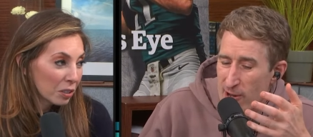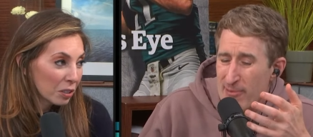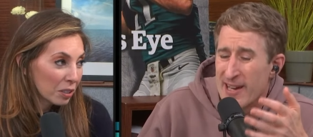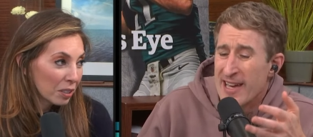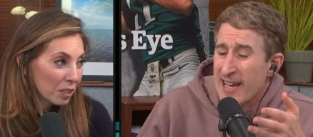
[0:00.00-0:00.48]

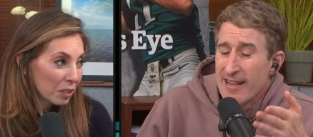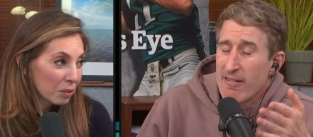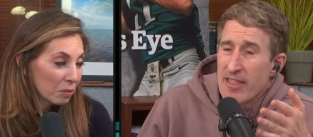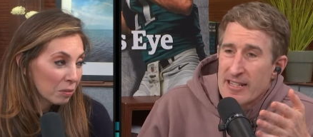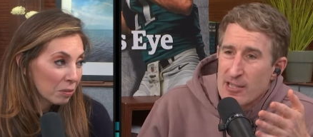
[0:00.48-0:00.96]
Speaker 1: Arabia. The other
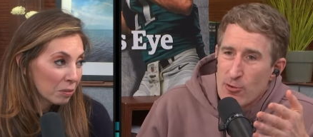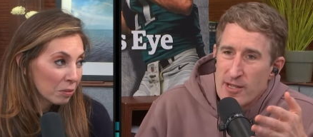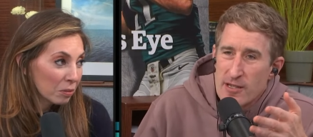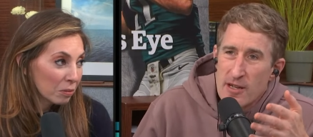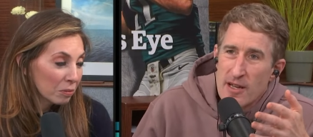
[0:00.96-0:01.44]
thing, too,
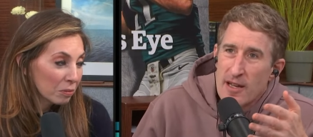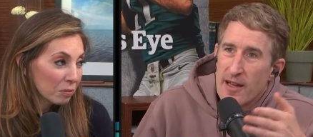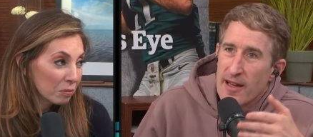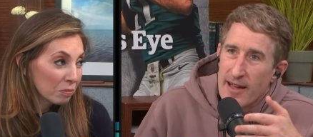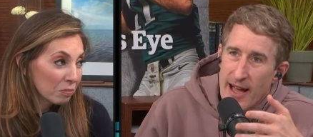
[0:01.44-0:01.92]
is
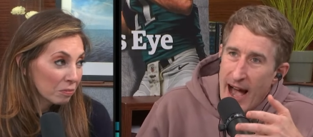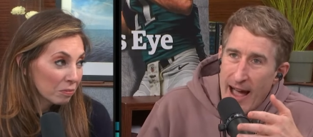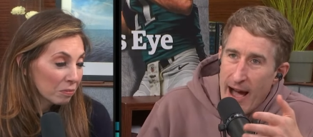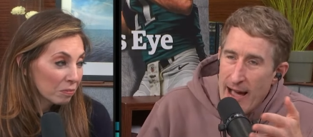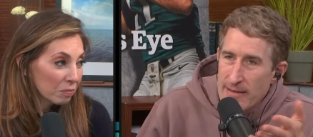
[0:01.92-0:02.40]

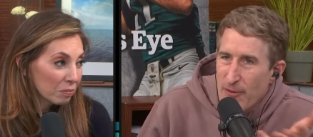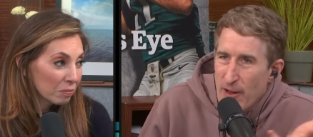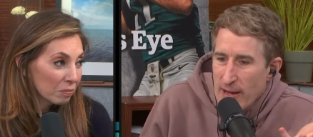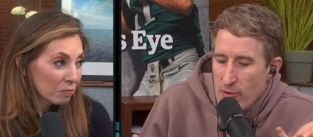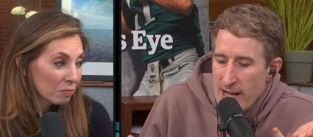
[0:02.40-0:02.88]
I, I, feel
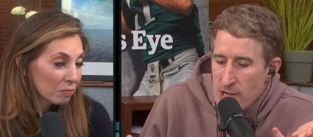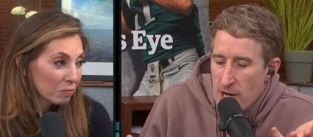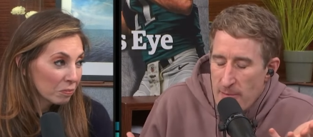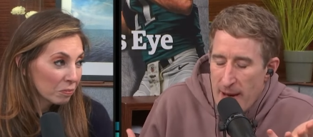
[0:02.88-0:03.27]
like we're not talking